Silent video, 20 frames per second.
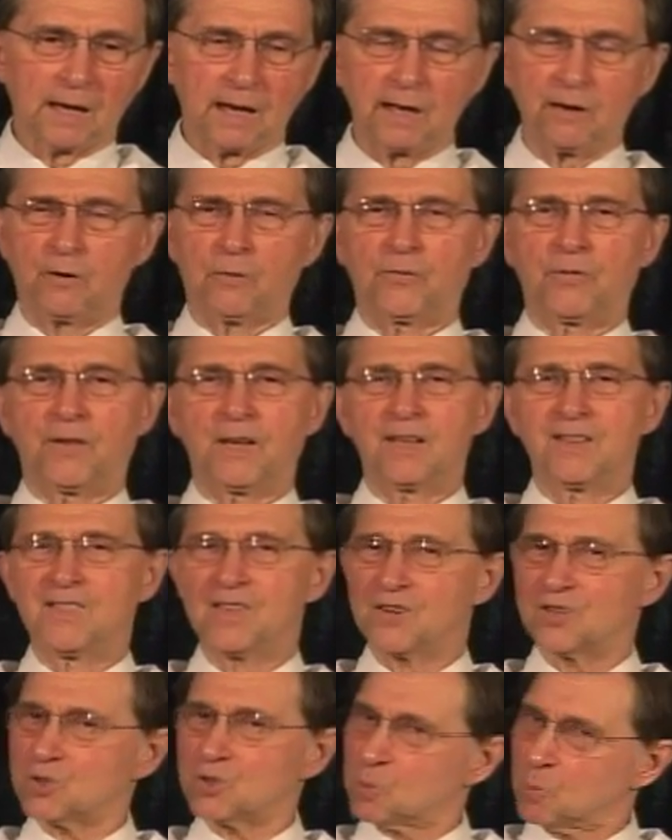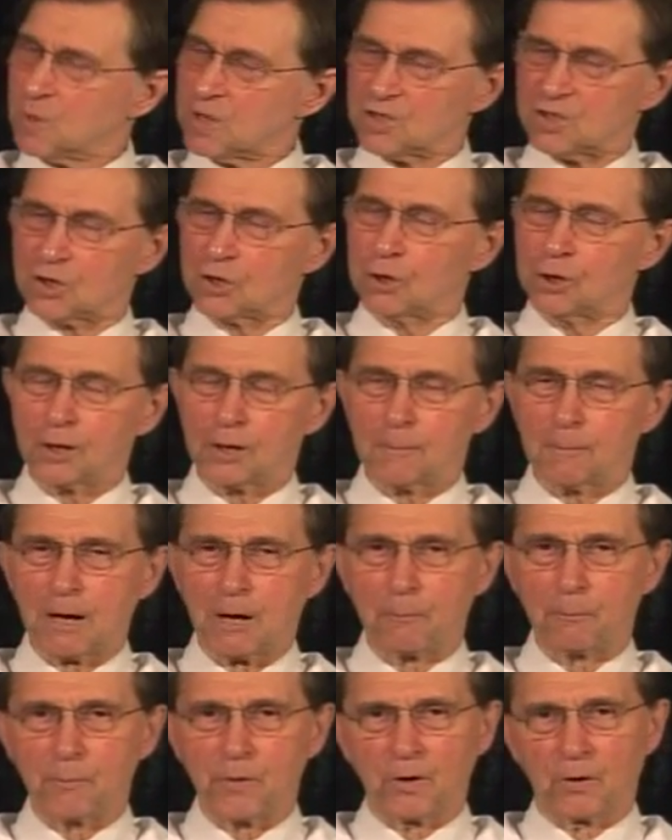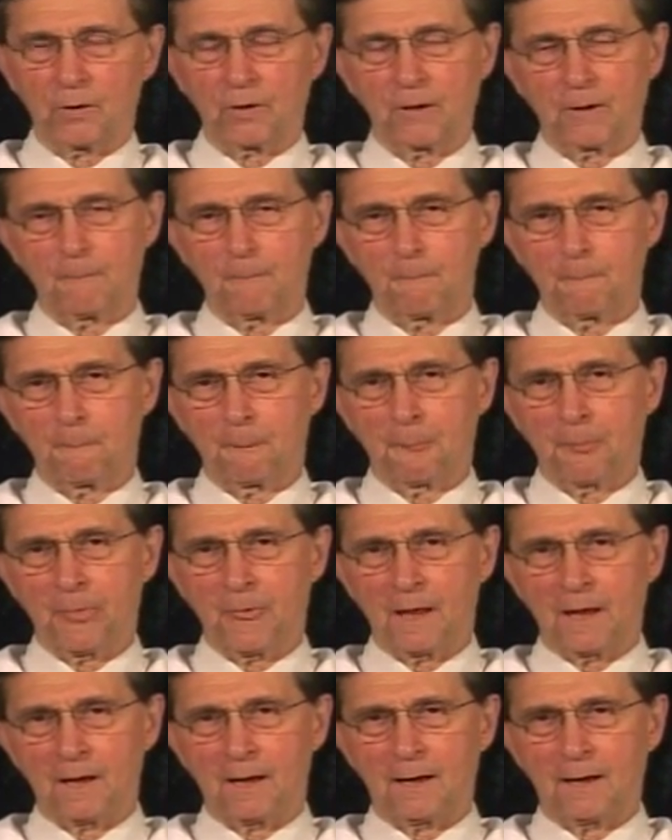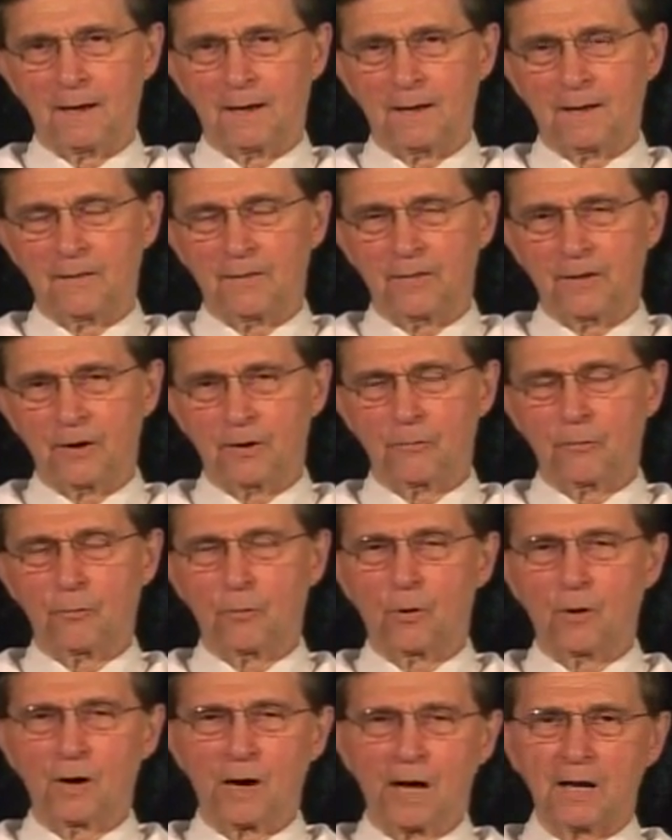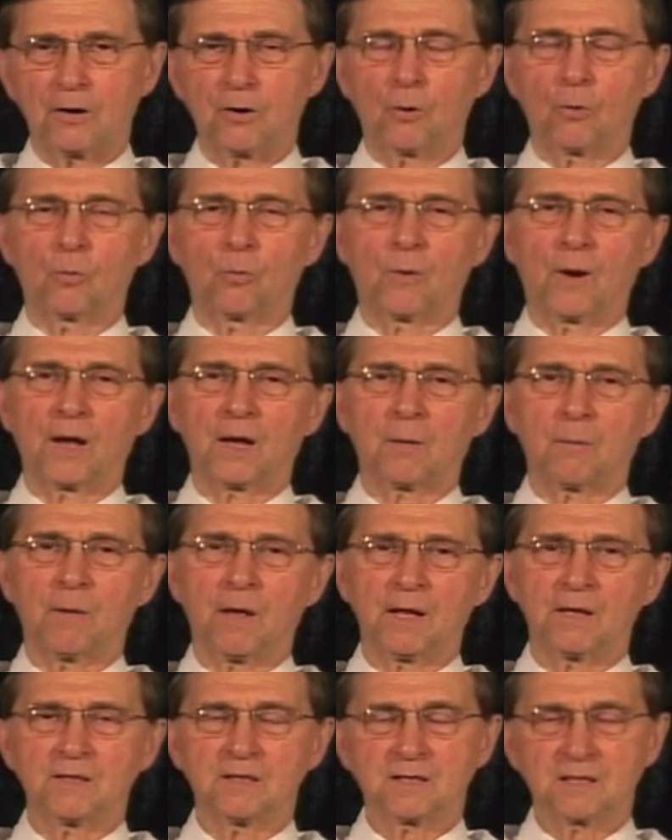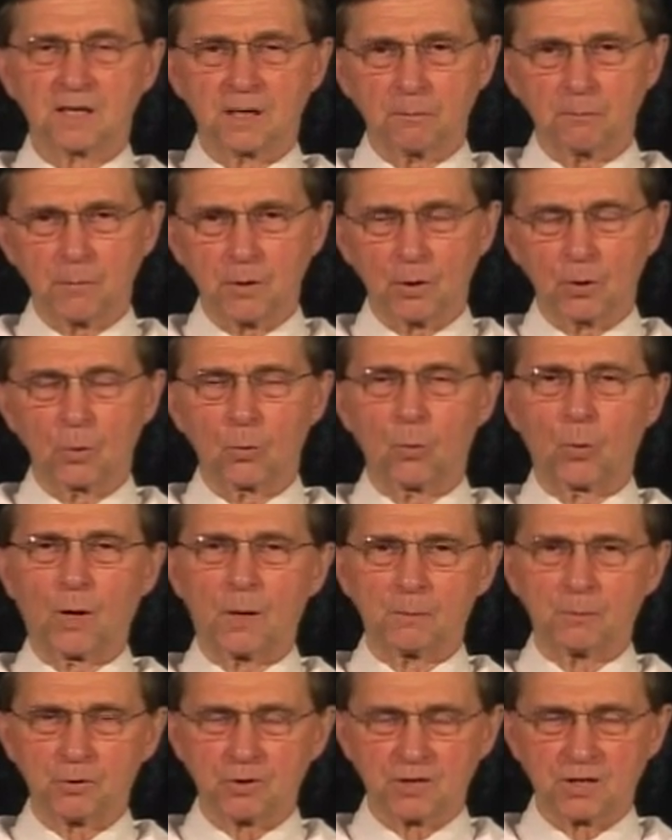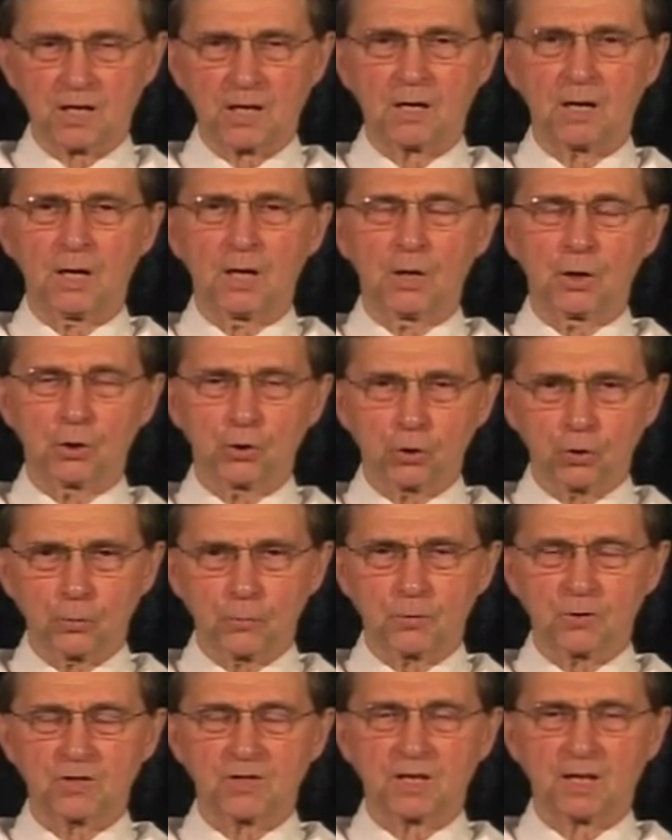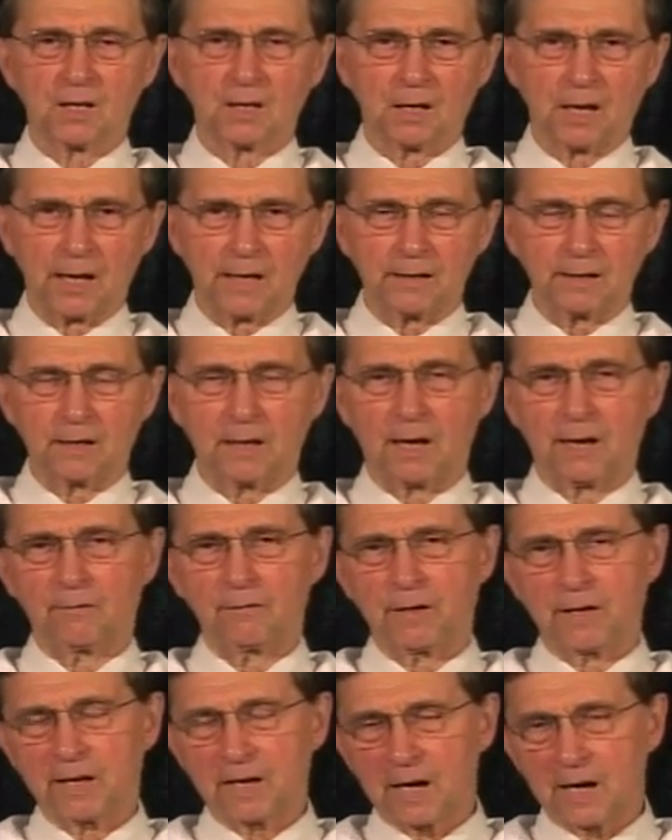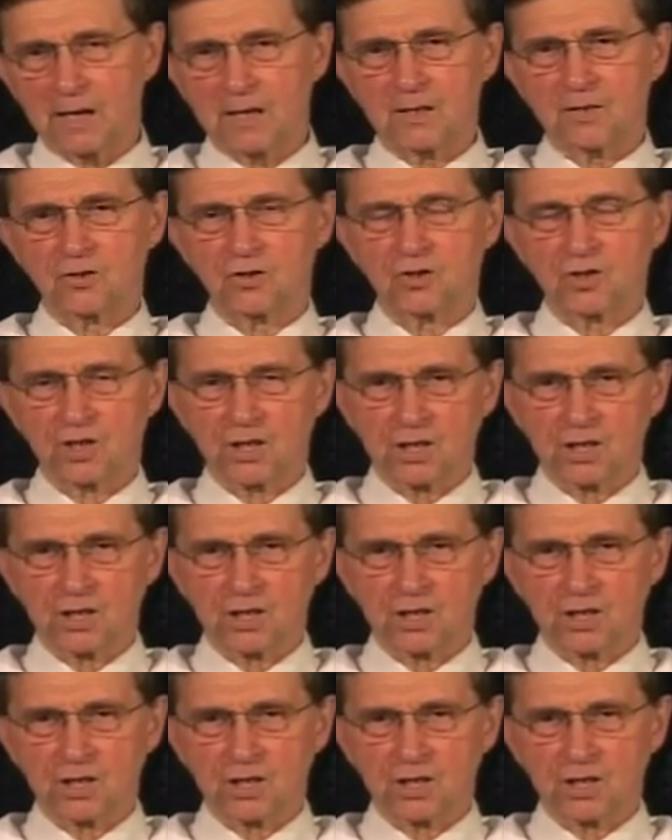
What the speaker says: I don't think there's much good about milk. Therefore, I don't recommend skim milk, 1%, 2%, light and lively, cottage